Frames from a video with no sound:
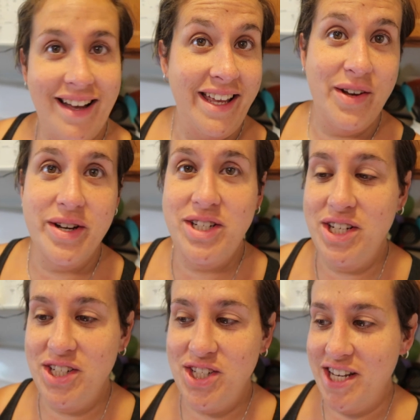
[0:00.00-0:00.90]
I ain't
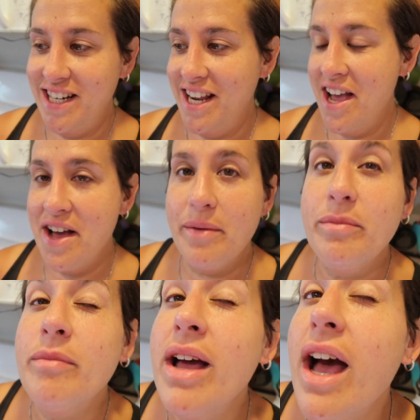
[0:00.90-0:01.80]
questioning shit.
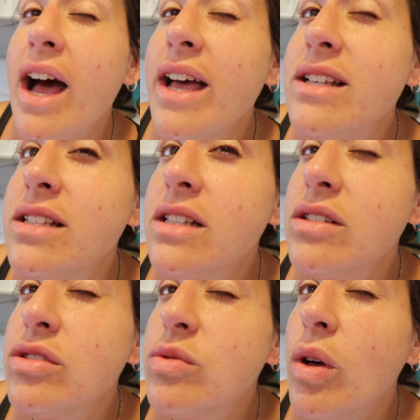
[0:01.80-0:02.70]
My eye is a
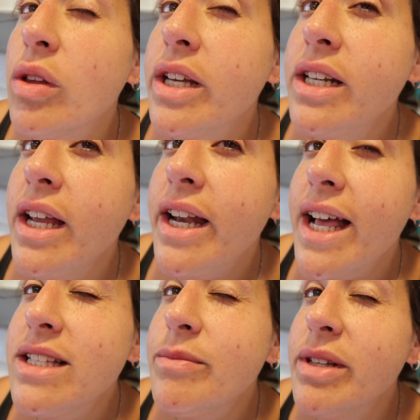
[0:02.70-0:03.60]
little swollen. It
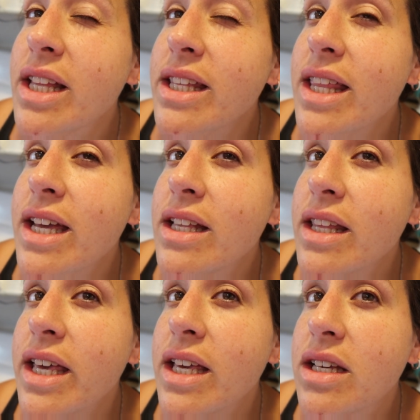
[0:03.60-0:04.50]
hasn't been like that in
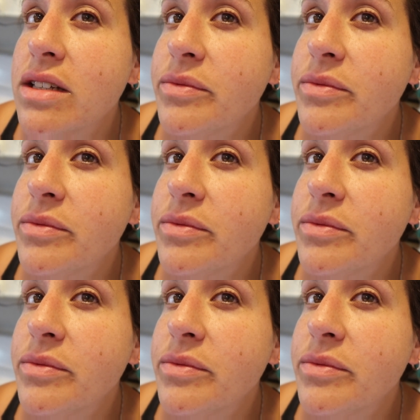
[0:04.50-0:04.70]
like